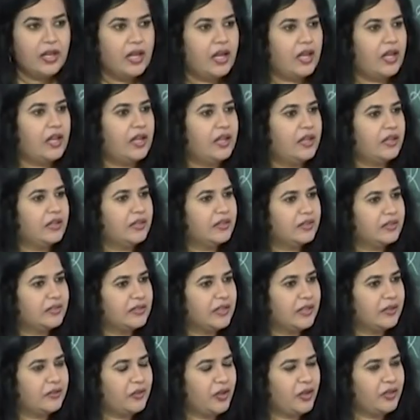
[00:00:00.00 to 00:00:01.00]
Uh,
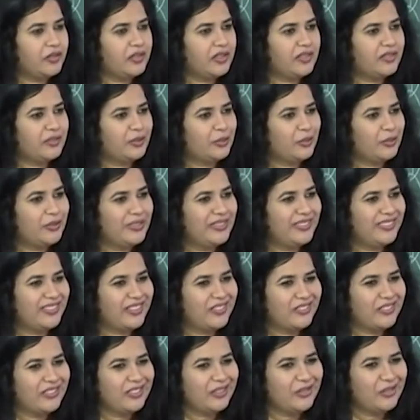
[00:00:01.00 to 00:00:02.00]
there was a student
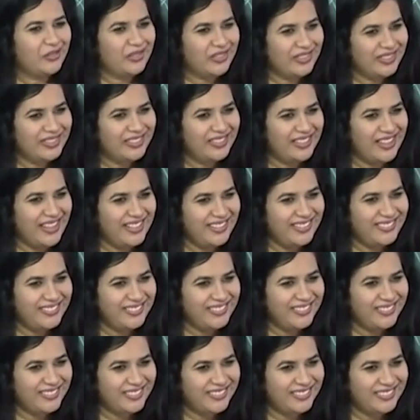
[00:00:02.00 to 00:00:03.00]
revolution in
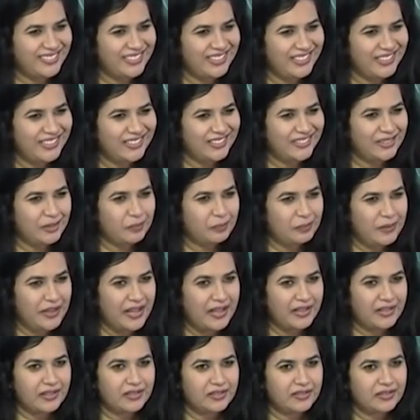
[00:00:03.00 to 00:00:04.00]
nineteen sixty-eight in
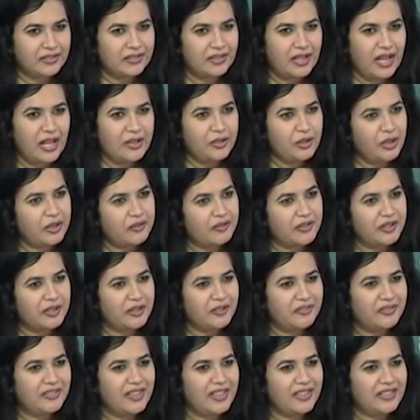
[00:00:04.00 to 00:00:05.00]
Paris. Are you aware
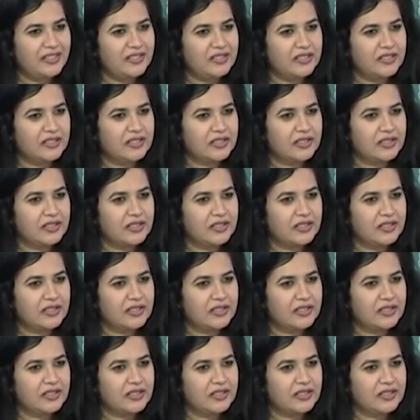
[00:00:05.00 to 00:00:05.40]
of that?